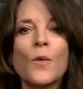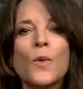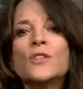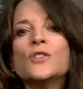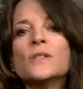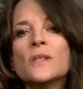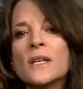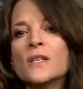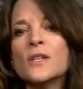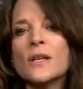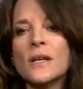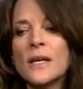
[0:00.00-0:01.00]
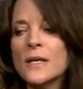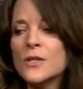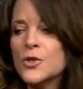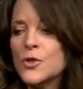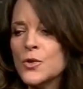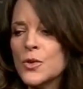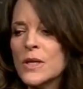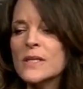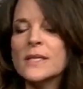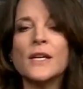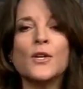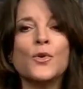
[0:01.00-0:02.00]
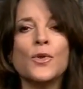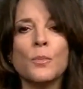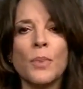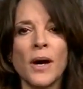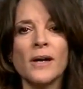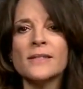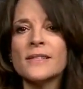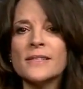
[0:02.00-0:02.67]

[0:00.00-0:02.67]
We just need to, to continue the buzz.